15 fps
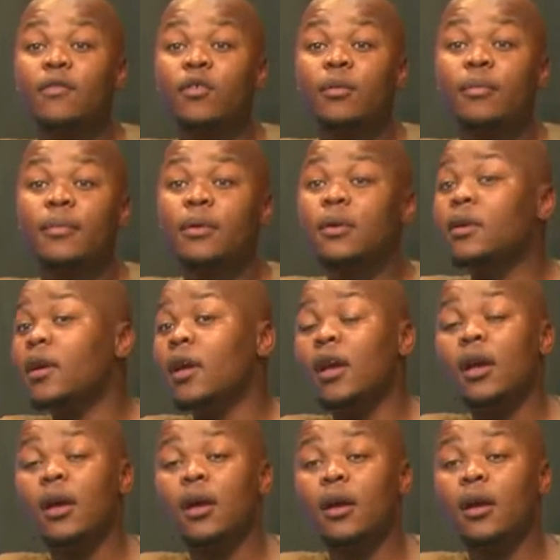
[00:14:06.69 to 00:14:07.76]
from
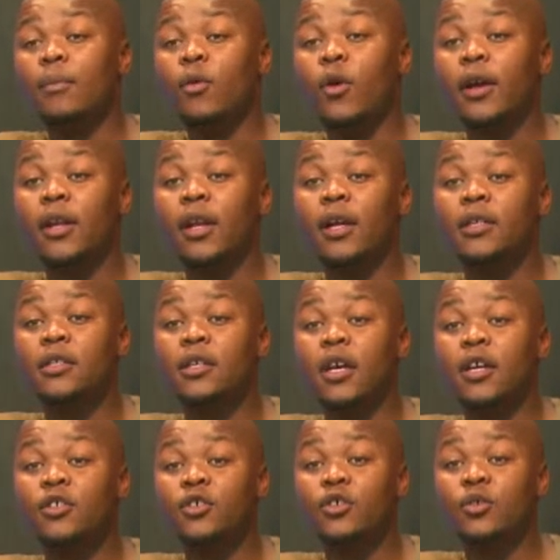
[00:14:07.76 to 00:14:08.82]
Pride Lands
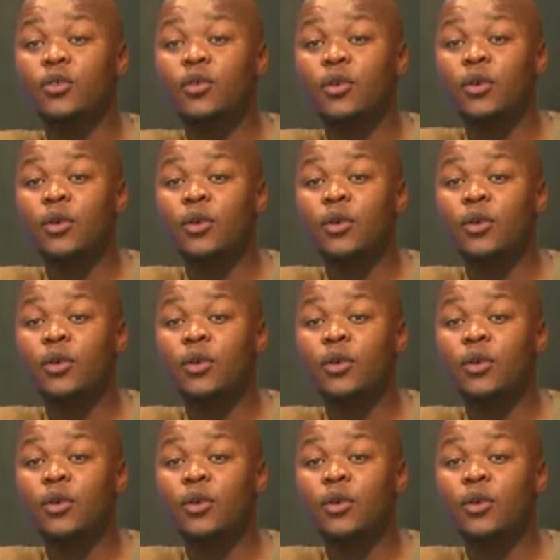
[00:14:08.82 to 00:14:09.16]
H Q?